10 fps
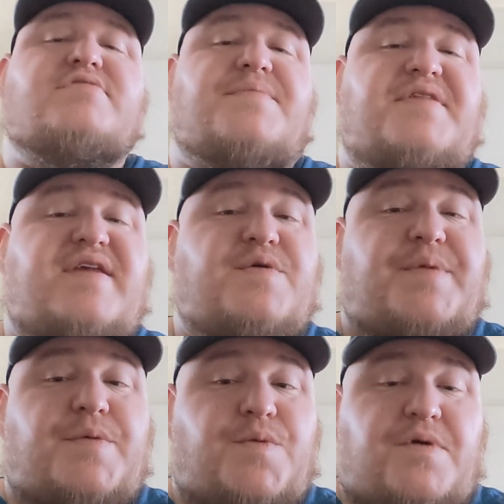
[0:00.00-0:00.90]
something that
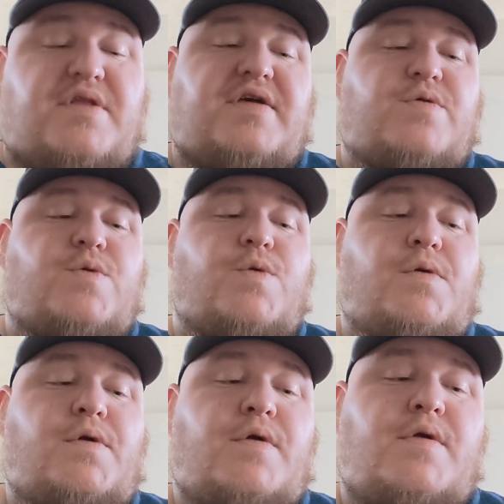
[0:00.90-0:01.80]
would be really
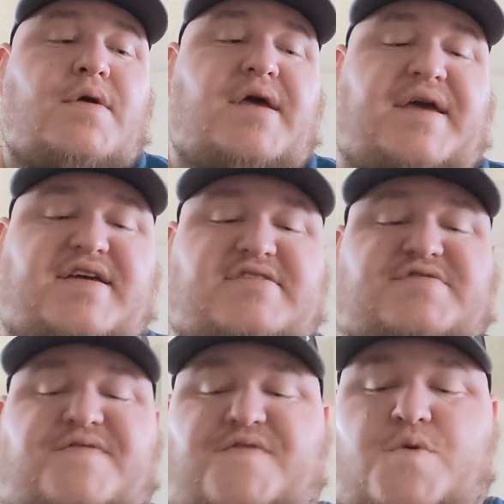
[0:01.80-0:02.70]
cool
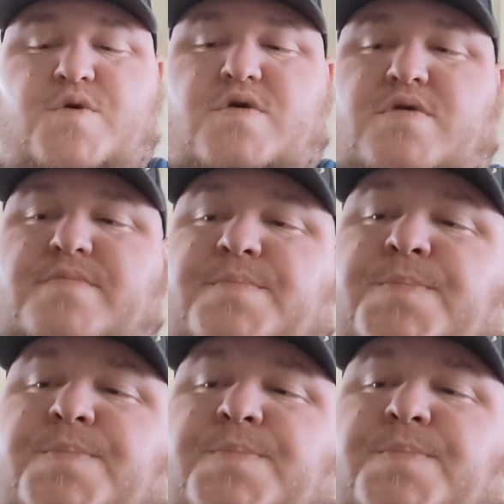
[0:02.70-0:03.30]
is for,